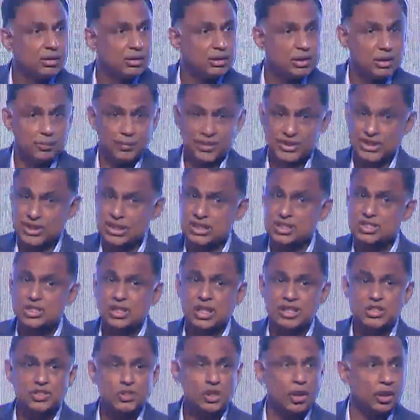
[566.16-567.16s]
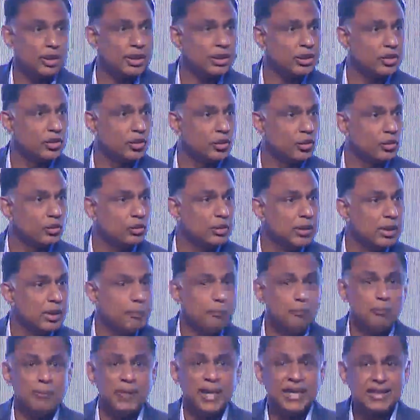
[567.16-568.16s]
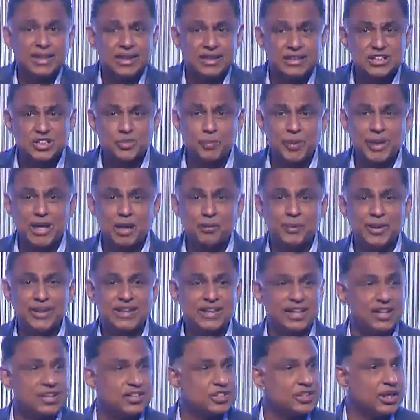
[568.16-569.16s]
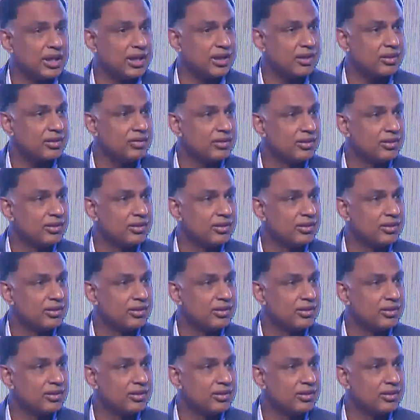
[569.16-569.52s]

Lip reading: The machine starts talking to you. Metals become intelligent.